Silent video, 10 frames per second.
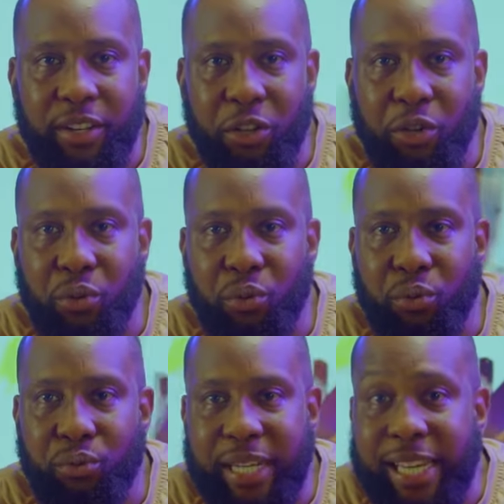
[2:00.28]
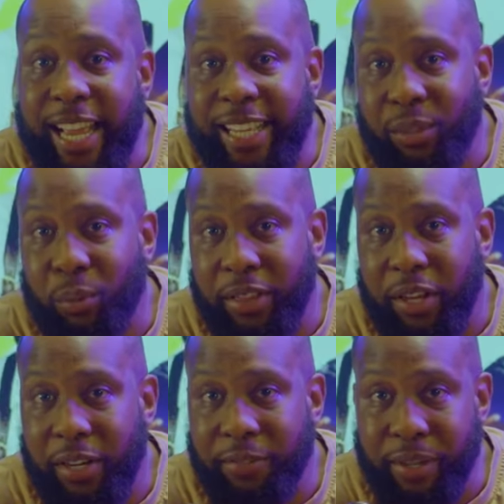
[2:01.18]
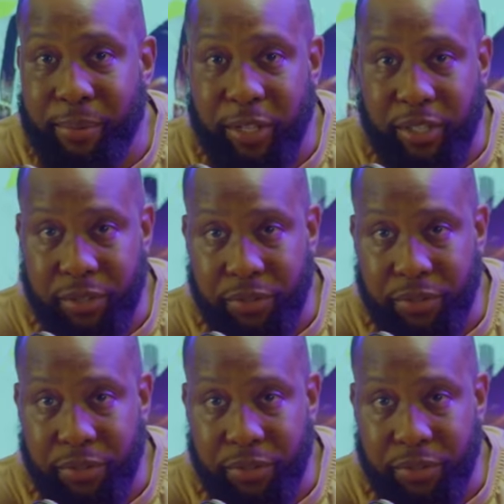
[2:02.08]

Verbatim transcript: you relate with other females in the